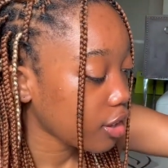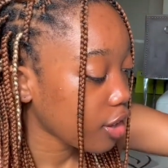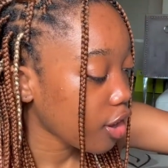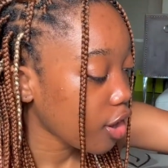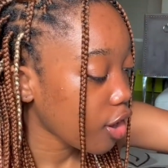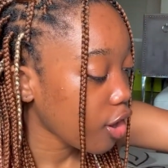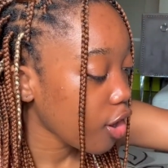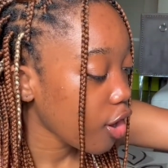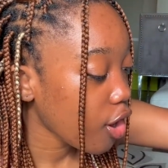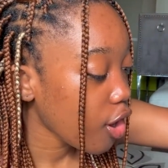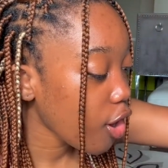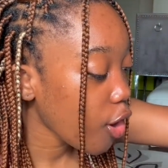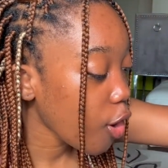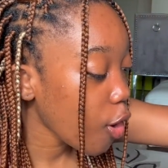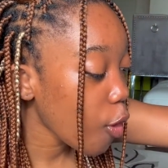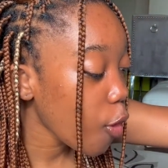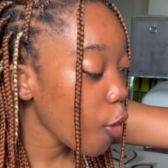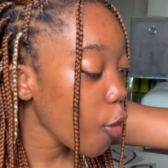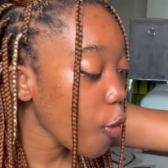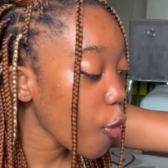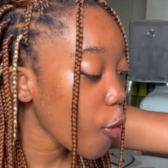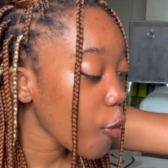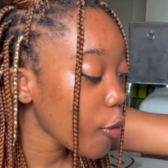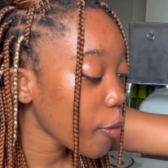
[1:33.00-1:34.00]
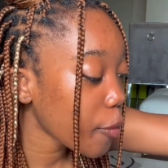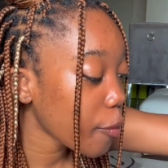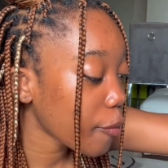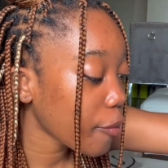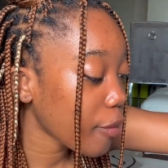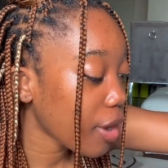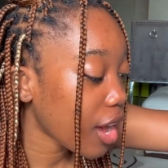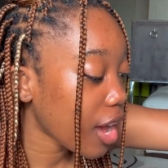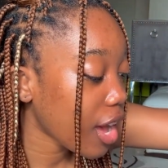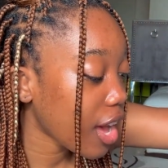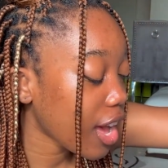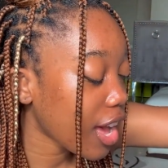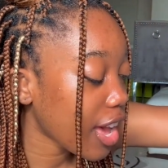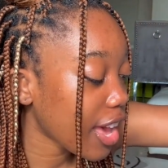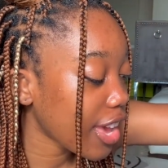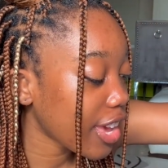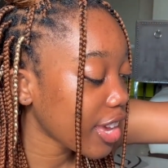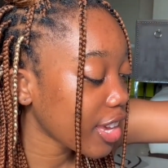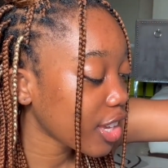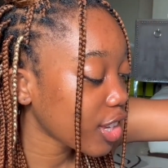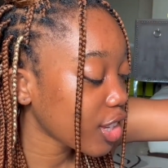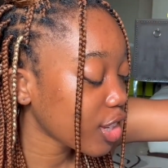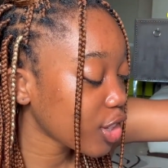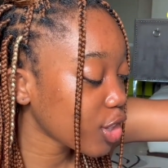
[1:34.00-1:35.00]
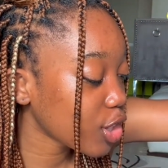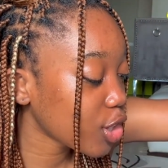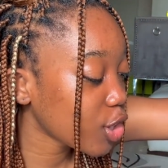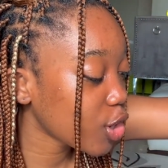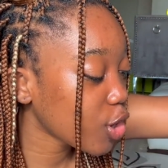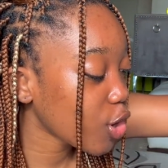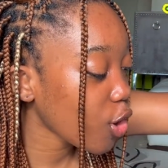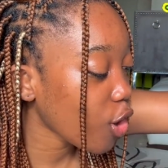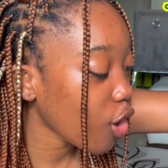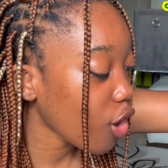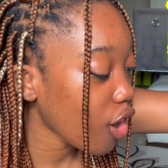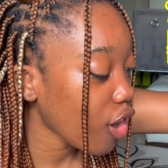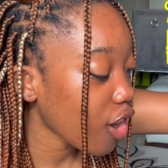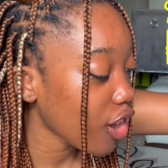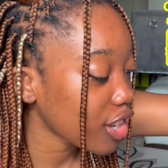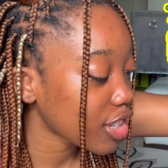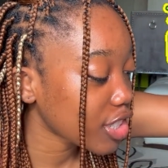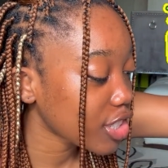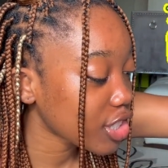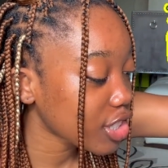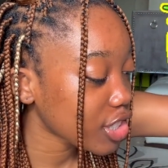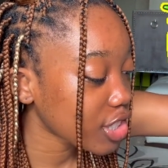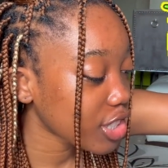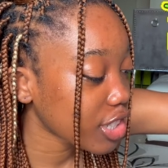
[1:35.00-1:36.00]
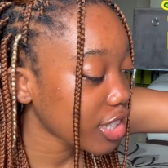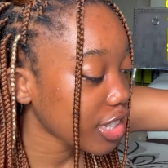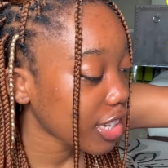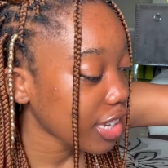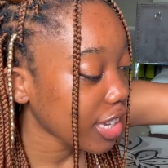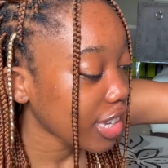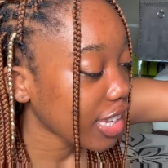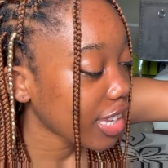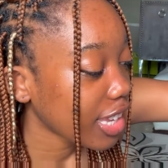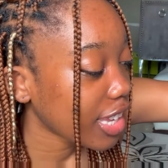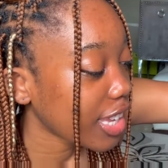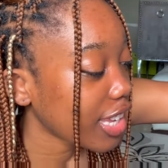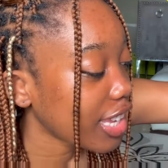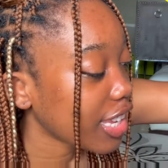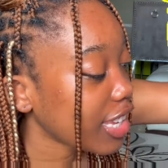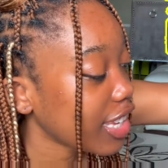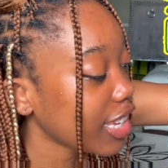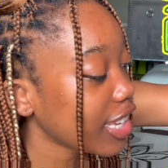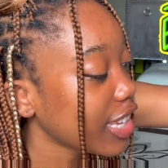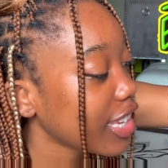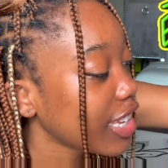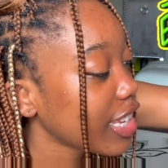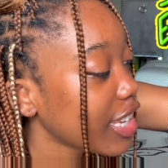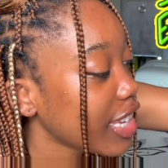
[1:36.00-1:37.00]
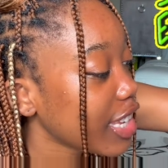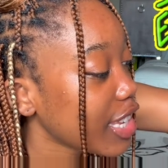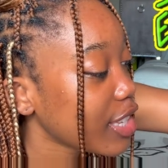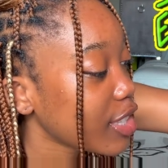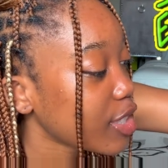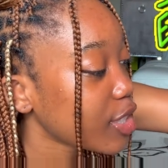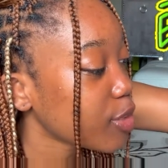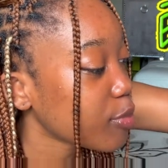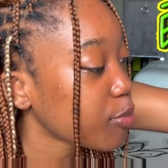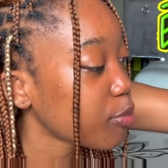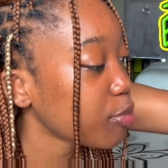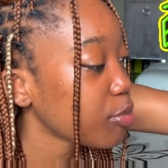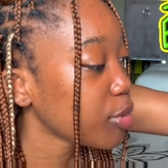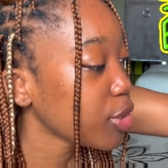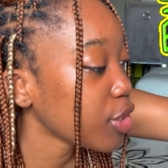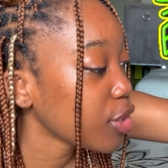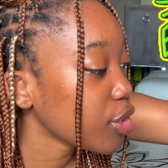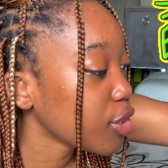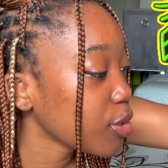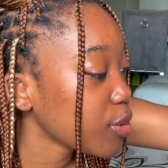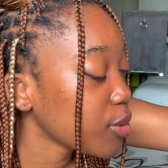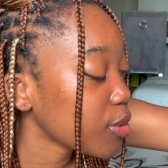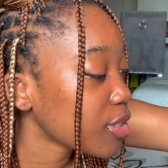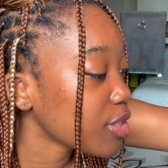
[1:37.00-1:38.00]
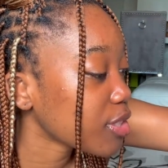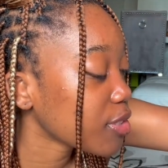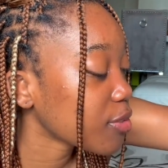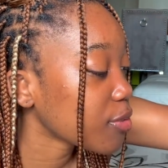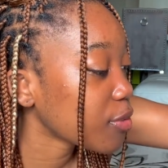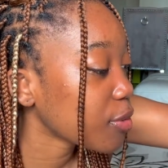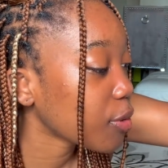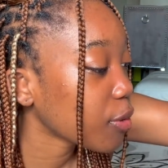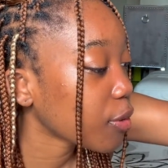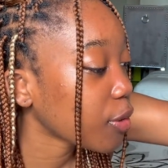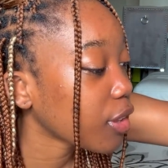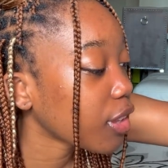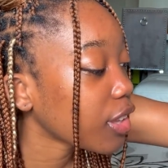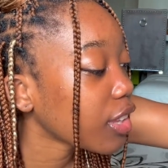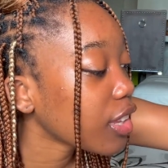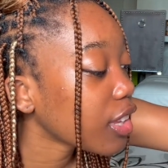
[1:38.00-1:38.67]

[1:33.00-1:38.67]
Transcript: Oh my gosh, it is beautiful.